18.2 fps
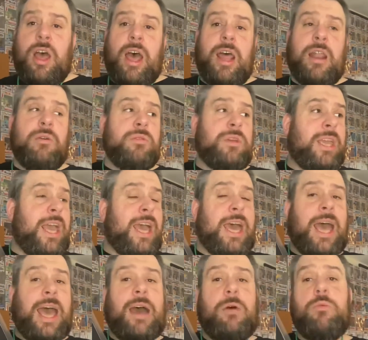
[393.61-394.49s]
I don't
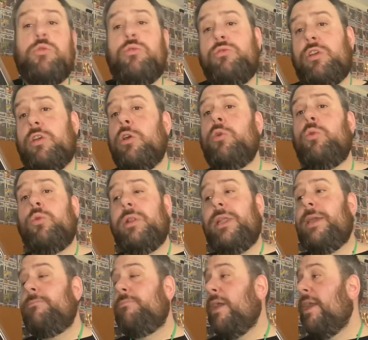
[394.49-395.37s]
care how
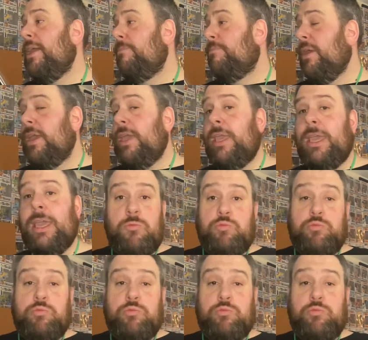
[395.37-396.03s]
uncool it may be.